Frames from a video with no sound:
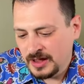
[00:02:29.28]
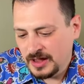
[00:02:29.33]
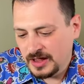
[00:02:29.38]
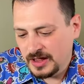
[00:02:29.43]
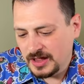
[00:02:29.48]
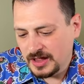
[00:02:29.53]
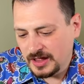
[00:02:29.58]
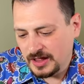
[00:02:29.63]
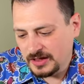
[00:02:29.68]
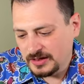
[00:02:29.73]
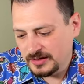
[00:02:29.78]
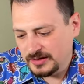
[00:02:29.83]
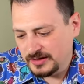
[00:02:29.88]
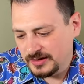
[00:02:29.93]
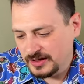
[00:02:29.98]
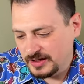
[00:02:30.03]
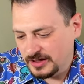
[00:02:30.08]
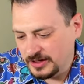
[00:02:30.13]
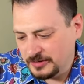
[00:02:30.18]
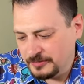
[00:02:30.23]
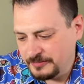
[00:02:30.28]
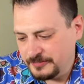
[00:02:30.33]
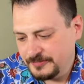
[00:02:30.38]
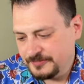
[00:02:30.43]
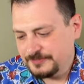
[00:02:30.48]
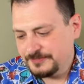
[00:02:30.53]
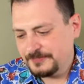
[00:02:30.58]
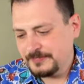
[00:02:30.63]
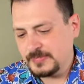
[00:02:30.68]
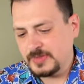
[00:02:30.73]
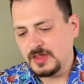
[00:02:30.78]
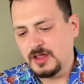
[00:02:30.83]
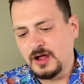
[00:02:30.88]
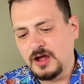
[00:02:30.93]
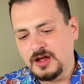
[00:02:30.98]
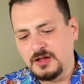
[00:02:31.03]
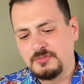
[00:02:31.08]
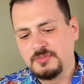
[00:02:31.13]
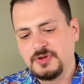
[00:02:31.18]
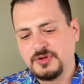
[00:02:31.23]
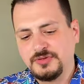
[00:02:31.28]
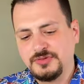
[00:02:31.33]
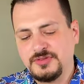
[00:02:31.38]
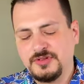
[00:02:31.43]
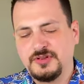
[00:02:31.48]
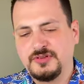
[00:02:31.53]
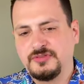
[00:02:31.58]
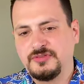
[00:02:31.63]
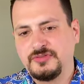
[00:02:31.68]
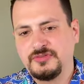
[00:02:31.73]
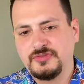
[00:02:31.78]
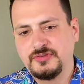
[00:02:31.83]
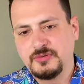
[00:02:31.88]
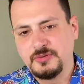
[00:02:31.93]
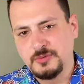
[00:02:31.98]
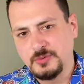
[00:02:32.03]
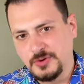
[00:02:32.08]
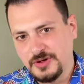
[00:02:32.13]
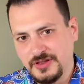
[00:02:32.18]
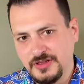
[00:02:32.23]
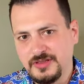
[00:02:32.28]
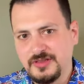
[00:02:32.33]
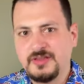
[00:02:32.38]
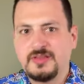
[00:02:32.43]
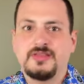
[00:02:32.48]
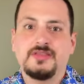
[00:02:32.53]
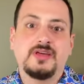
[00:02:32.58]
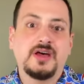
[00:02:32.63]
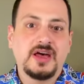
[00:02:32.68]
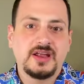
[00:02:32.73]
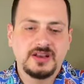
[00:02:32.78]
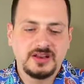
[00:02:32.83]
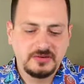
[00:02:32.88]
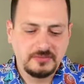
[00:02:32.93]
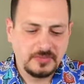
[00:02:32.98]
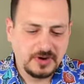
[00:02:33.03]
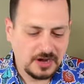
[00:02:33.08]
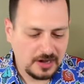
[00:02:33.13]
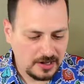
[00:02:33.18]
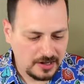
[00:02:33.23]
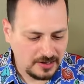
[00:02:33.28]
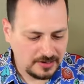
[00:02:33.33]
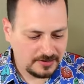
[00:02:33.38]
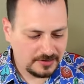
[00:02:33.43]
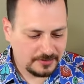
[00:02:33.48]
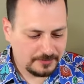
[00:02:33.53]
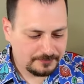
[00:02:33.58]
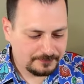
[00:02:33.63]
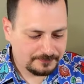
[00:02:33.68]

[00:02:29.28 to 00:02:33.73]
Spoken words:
And I built this with that in mind.